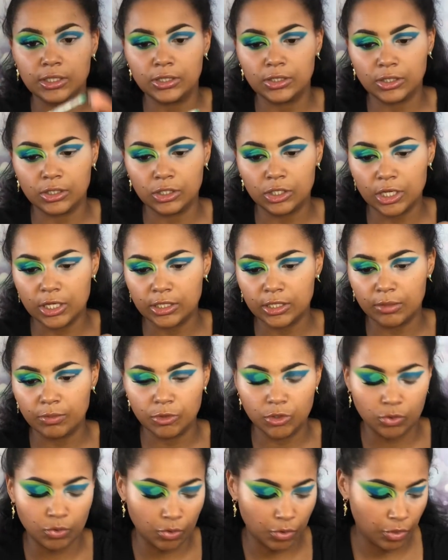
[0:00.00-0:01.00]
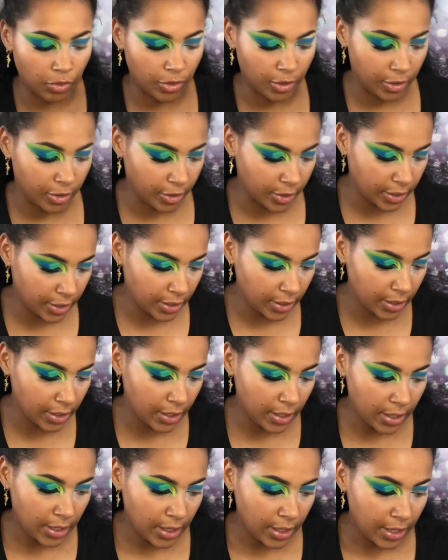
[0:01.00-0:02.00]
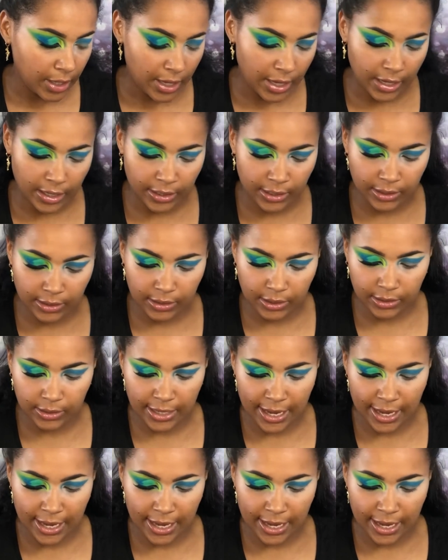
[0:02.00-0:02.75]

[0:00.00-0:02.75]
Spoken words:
is the Jessup 230, and this is